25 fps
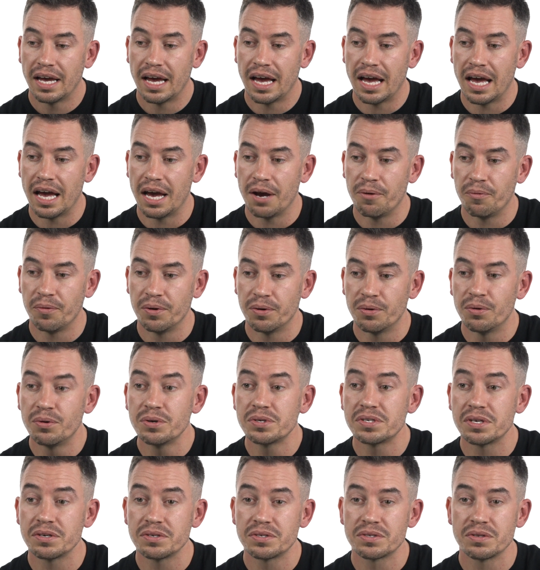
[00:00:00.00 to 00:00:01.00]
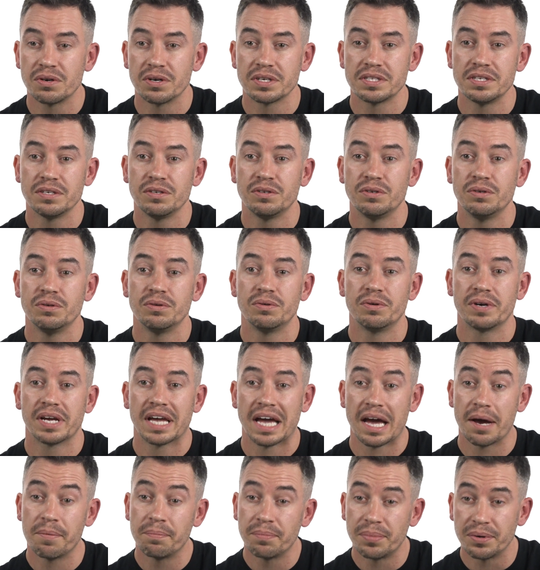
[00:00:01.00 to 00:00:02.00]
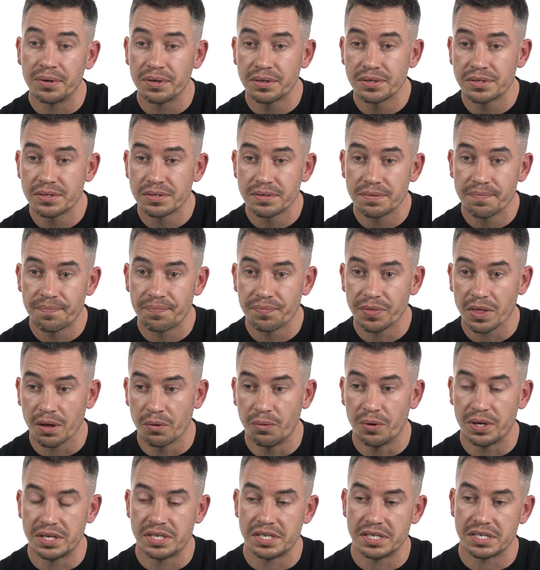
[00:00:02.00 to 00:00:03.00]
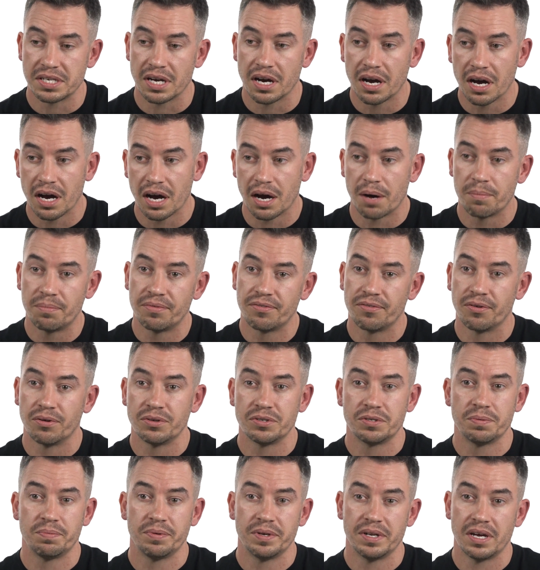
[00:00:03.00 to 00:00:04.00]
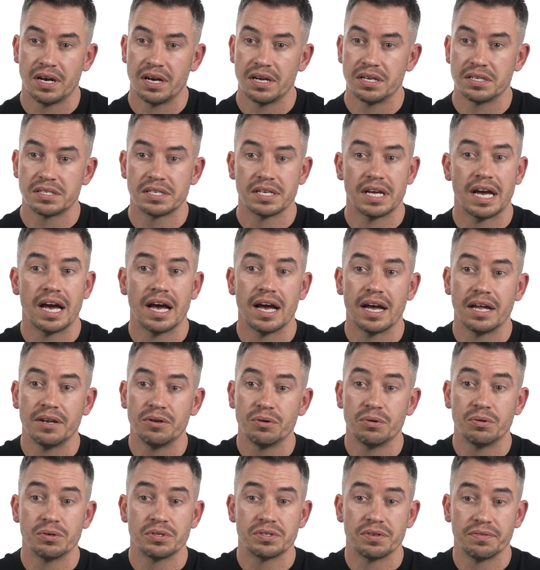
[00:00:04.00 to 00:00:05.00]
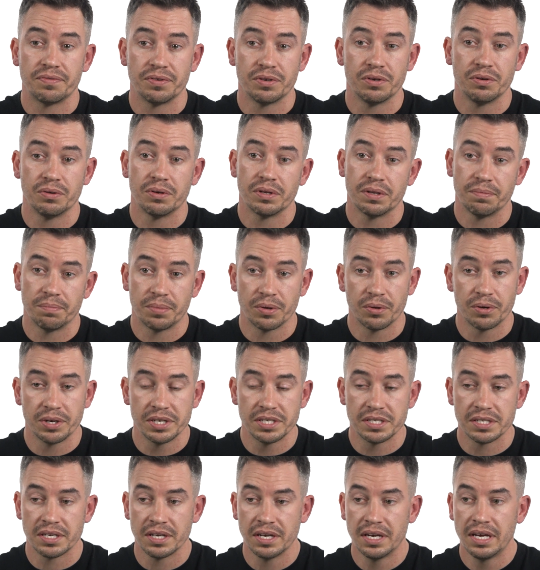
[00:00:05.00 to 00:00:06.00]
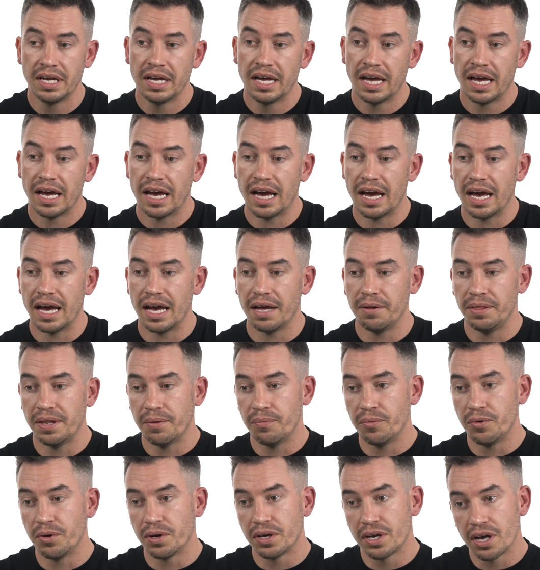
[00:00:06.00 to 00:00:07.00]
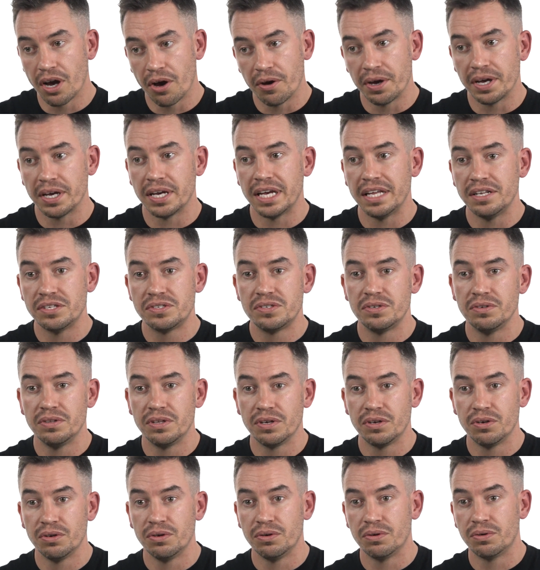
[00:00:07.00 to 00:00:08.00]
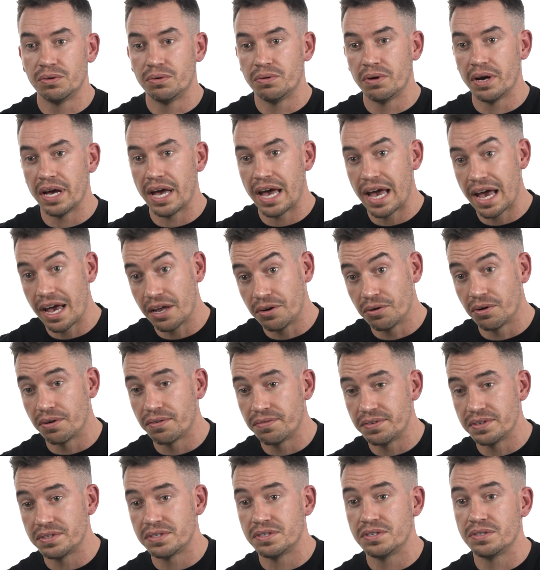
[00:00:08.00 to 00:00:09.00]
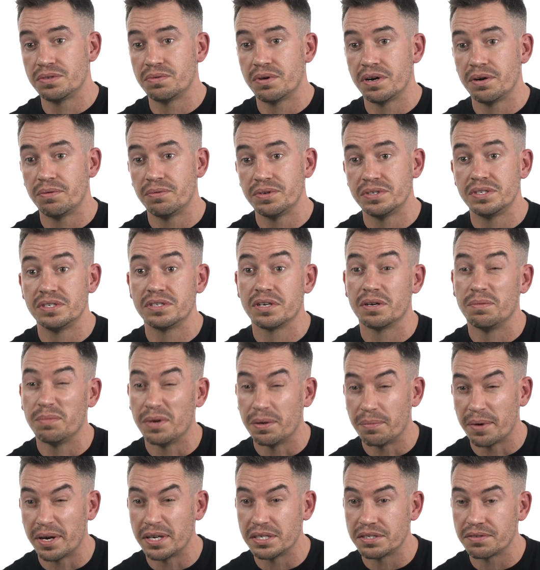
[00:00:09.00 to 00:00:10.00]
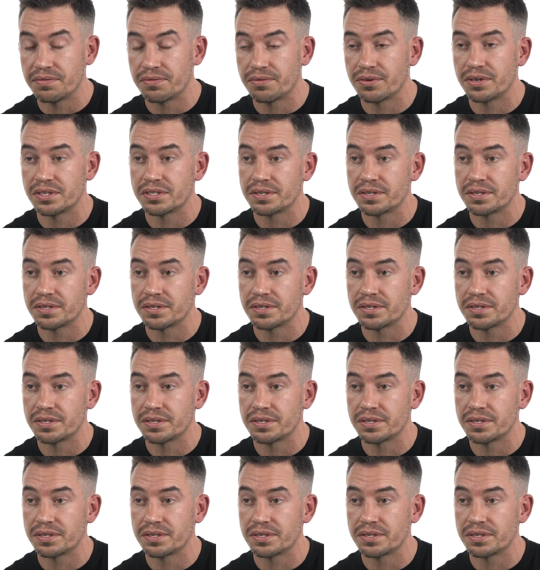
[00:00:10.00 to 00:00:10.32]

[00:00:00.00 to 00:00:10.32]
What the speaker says: We're also stocked in Google Campus, which is a hub for entrepreneurs and also for Google employees. And then we're going into the Google head office as well, which is going to be amazing for